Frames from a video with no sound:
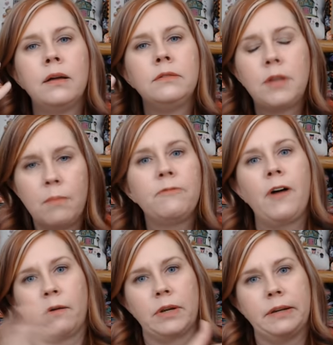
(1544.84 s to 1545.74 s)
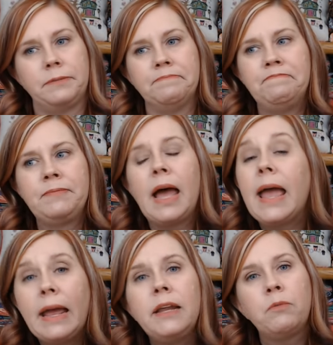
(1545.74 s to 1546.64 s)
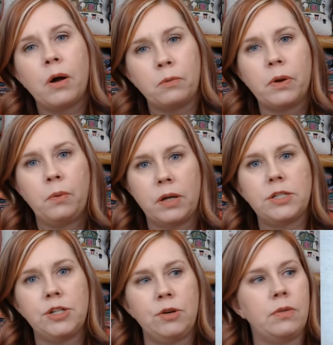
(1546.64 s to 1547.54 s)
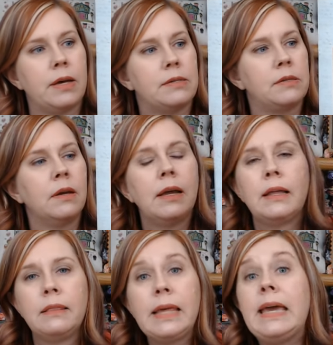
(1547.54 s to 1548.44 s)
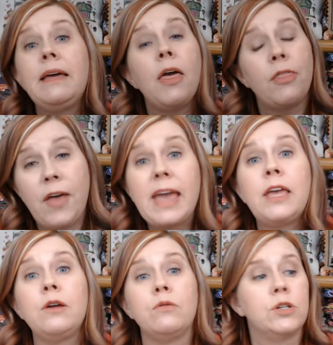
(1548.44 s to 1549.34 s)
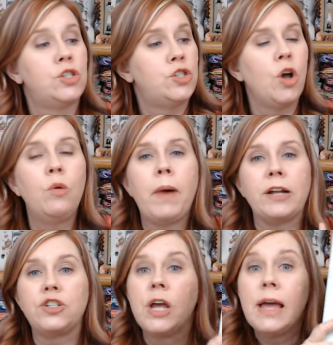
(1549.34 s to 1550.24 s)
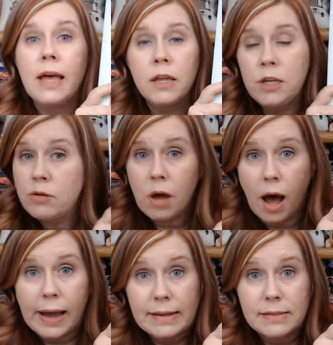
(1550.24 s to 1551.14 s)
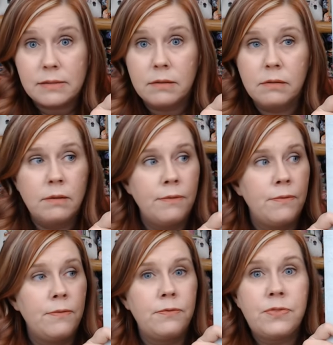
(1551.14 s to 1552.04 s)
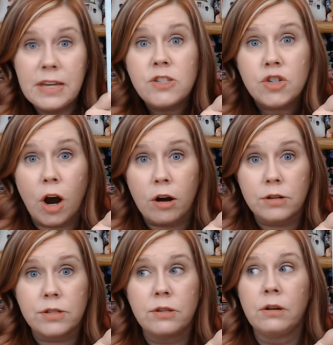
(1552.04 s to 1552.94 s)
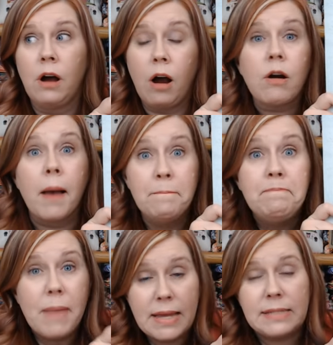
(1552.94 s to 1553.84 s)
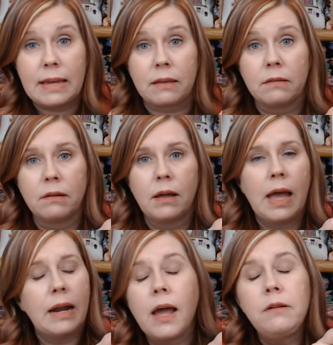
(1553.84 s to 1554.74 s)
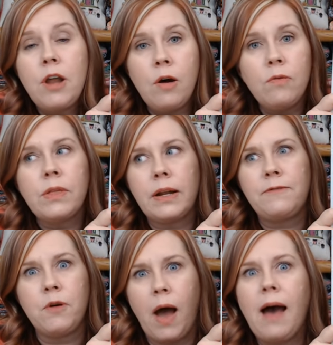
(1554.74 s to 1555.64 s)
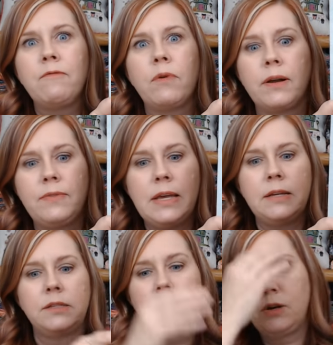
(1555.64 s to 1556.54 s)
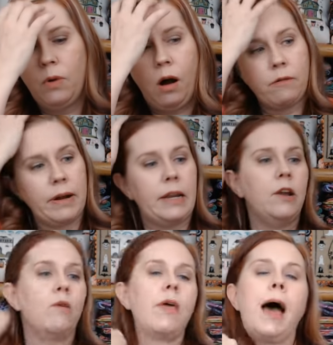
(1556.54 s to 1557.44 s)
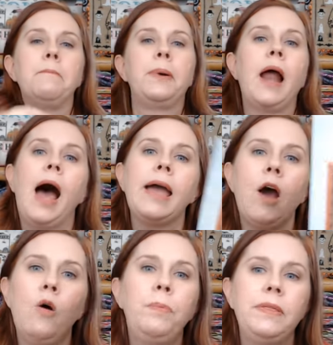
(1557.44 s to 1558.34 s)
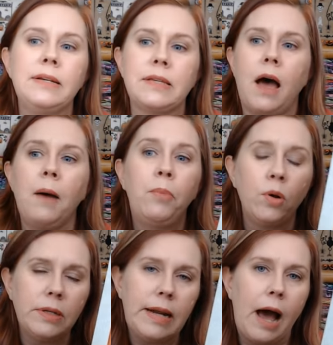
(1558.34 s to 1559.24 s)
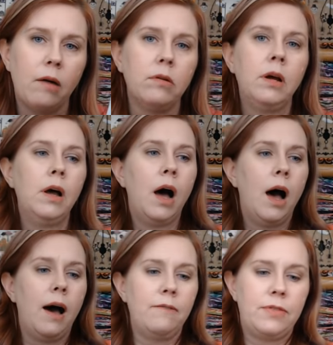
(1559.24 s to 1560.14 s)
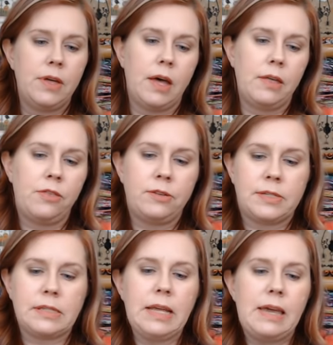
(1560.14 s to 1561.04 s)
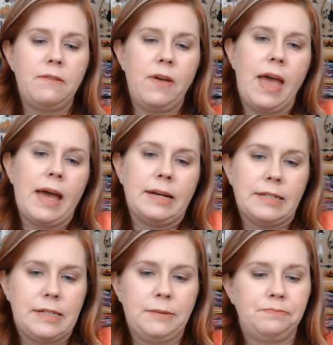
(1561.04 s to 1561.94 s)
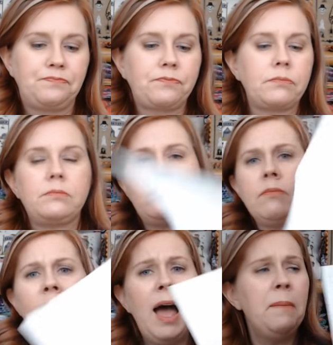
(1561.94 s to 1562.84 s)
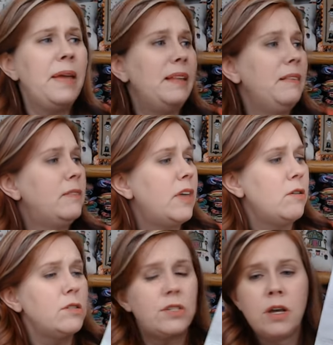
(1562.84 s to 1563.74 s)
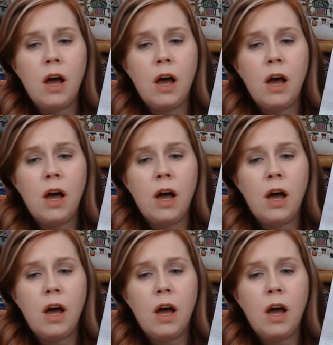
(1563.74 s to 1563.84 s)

dumbfounded that anyone would want to do this. Lee, thank you so much. You guys, these charts are amazing. And I know that if you have one of these, you already know that. But I opened this up, I pulled it out of the sleeve, and I mean, there's